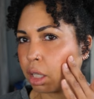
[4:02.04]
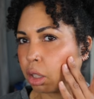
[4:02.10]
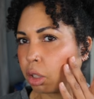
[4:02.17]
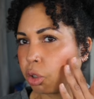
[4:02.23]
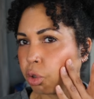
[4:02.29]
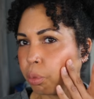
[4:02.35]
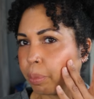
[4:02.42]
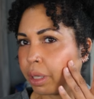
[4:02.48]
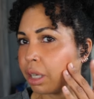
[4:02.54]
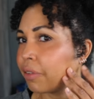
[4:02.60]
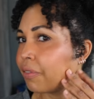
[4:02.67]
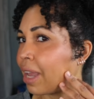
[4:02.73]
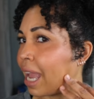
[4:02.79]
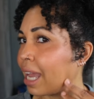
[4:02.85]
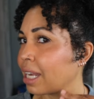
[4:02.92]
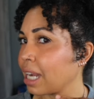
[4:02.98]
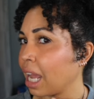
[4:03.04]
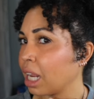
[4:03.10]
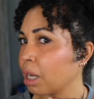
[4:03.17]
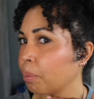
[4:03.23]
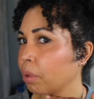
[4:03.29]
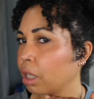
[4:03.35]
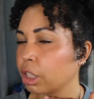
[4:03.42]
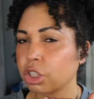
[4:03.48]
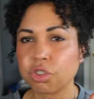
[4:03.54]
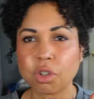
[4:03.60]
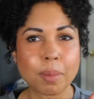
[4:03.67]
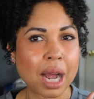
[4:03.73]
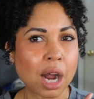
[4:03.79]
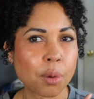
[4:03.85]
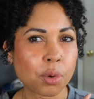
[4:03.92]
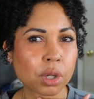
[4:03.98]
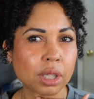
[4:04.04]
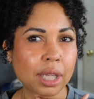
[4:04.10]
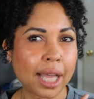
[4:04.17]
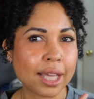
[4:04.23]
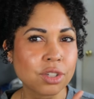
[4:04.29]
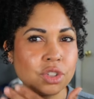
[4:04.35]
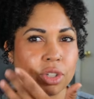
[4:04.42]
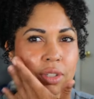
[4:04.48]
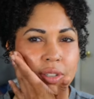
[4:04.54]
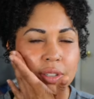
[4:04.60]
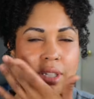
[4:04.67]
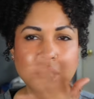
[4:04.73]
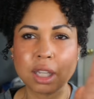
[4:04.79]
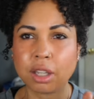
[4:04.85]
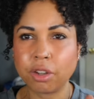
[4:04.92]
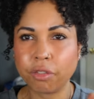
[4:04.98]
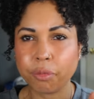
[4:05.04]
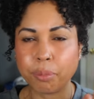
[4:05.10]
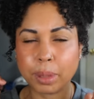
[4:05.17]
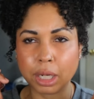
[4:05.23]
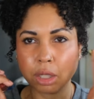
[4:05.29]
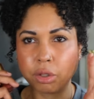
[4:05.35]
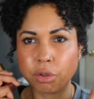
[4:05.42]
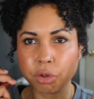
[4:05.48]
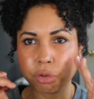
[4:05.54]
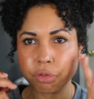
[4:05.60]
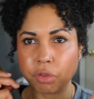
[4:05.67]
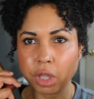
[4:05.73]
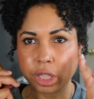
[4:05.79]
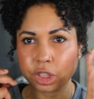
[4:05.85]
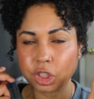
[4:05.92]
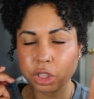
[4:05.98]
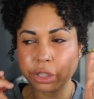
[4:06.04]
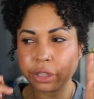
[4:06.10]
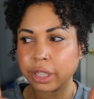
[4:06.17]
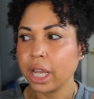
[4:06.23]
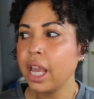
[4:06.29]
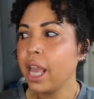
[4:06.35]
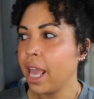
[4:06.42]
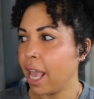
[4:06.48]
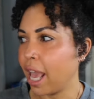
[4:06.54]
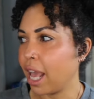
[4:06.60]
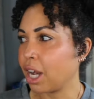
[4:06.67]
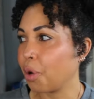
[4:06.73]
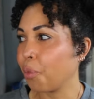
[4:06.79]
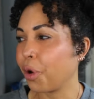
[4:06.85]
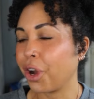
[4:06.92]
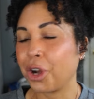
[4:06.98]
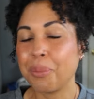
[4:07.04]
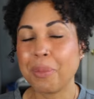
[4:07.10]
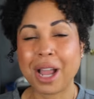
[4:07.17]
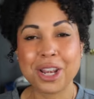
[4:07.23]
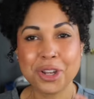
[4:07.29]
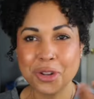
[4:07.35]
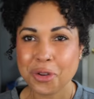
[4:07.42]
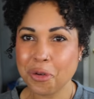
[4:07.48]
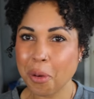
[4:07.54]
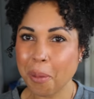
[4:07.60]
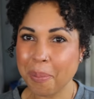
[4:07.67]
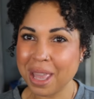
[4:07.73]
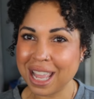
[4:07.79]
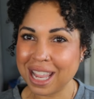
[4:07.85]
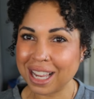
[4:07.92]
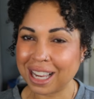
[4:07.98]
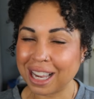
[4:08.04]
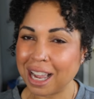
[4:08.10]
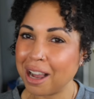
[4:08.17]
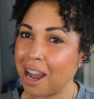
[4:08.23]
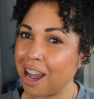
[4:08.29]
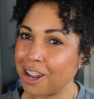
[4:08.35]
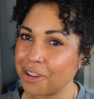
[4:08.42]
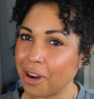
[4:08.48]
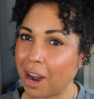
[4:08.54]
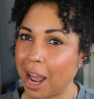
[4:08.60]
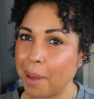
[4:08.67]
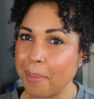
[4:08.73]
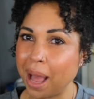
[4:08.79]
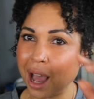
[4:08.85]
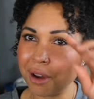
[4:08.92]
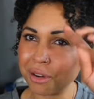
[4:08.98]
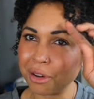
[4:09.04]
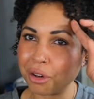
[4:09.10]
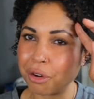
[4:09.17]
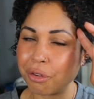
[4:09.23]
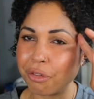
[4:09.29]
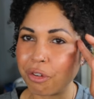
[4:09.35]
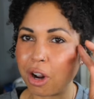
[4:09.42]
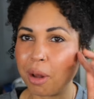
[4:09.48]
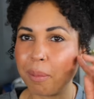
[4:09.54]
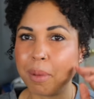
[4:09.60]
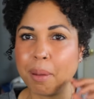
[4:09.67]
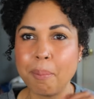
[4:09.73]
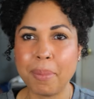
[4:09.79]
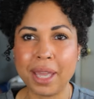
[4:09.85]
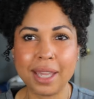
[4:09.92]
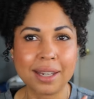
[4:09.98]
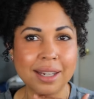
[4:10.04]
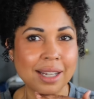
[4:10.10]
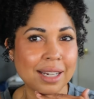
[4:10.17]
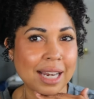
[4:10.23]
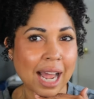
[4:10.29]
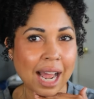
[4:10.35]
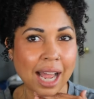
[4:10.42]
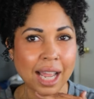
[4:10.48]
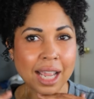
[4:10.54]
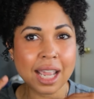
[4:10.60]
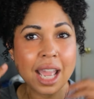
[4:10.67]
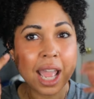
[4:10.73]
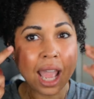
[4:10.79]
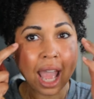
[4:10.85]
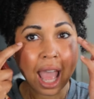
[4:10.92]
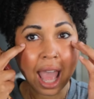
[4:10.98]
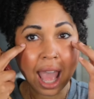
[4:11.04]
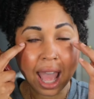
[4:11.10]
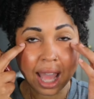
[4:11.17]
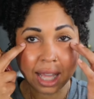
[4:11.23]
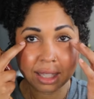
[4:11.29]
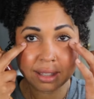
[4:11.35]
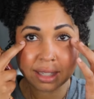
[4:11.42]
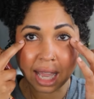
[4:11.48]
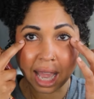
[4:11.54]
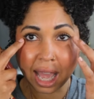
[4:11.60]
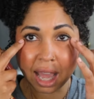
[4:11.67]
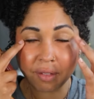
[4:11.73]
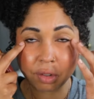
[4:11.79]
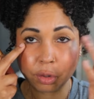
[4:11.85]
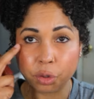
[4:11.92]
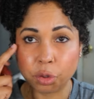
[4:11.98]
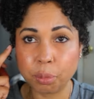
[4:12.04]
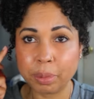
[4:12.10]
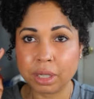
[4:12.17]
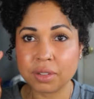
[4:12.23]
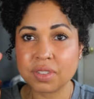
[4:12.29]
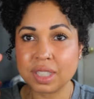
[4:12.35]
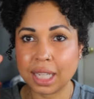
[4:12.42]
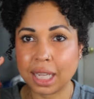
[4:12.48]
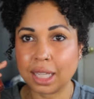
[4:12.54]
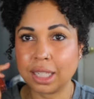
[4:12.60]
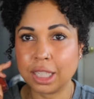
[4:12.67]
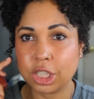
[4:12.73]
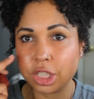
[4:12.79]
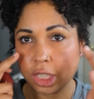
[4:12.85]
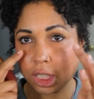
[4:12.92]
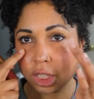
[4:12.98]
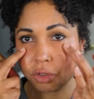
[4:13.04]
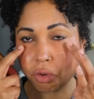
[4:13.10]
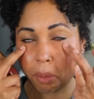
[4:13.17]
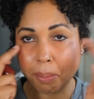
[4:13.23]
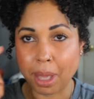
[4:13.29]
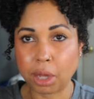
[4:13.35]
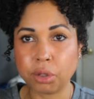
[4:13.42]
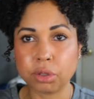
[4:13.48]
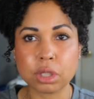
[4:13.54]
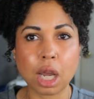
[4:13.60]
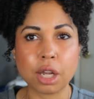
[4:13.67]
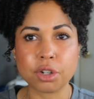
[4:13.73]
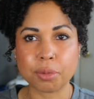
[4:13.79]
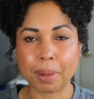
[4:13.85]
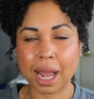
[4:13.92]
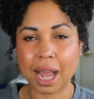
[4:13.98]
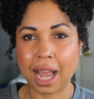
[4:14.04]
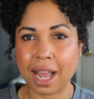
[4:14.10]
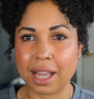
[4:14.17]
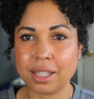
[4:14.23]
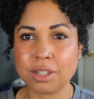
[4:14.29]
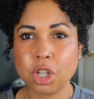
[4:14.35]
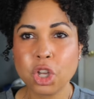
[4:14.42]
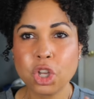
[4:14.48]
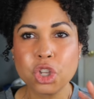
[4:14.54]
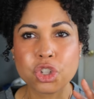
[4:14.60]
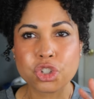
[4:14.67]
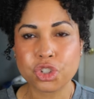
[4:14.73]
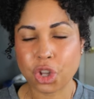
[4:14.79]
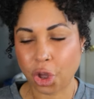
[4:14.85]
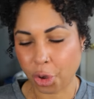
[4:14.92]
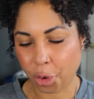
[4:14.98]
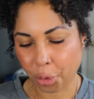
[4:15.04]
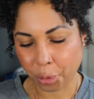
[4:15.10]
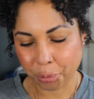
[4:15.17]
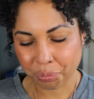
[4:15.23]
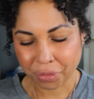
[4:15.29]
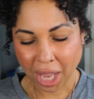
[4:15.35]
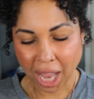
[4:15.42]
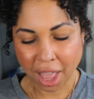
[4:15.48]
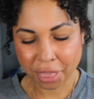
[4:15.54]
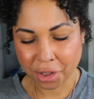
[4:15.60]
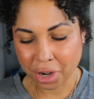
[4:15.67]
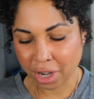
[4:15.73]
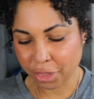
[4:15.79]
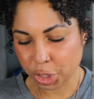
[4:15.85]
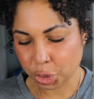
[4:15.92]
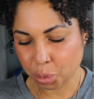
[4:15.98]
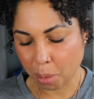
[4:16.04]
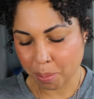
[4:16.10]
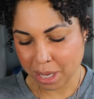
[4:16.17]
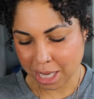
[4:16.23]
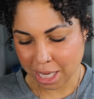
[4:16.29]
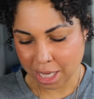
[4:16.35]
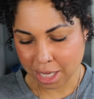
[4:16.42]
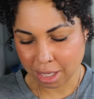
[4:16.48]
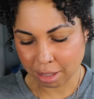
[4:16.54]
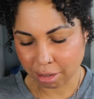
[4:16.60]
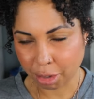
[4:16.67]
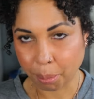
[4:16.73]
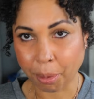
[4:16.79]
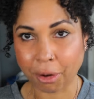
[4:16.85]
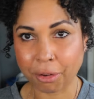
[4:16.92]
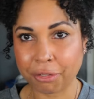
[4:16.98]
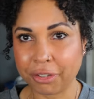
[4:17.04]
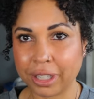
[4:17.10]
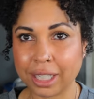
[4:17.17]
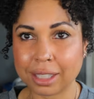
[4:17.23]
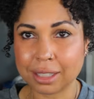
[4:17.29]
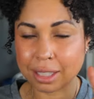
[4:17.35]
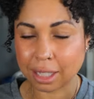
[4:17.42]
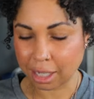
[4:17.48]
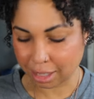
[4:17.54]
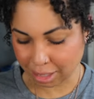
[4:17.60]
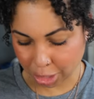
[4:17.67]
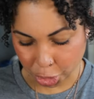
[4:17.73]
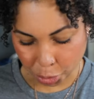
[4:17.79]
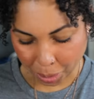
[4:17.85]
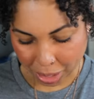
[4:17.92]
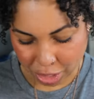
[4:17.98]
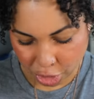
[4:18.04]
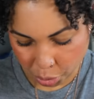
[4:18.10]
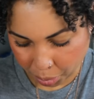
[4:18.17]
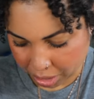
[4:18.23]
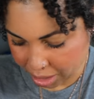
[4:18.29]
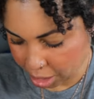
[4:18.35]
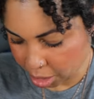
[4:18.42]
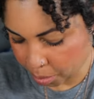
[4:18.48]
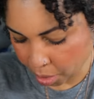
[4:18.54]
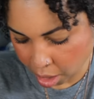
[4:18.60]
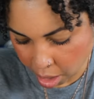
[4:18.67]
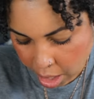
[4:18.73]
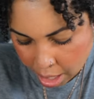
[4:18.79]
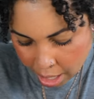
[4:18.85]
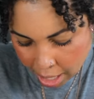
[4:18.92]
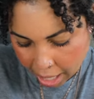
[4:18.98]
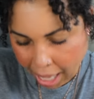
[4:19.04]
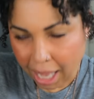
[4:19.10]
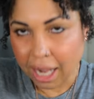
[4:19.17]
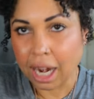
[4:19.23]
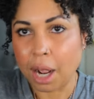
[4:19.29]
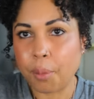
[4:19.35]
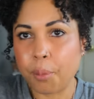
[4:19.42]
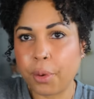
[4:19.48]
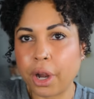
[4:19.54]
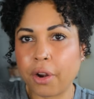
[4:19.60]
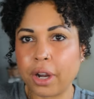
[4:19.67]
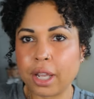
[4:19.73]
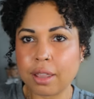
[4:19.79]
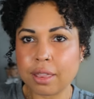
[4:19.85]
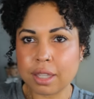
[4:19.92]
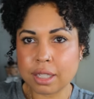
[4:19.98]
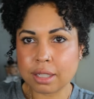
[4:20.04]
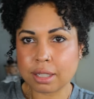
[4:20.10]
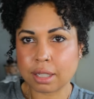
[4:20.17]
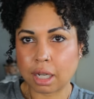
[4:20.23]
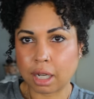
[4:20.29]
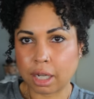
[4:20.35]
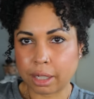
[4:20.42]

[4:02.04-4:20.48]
a little bit of At Night blush from Hourglass just to give me a little flush look. And I'm wearing my new pink under eye powder from Ben Nye. And I have a little bit of Sandy Cheeks from Melt under my eyes. So I thought this would be the perfect situation to wear Cinnabar. And I'm wearing this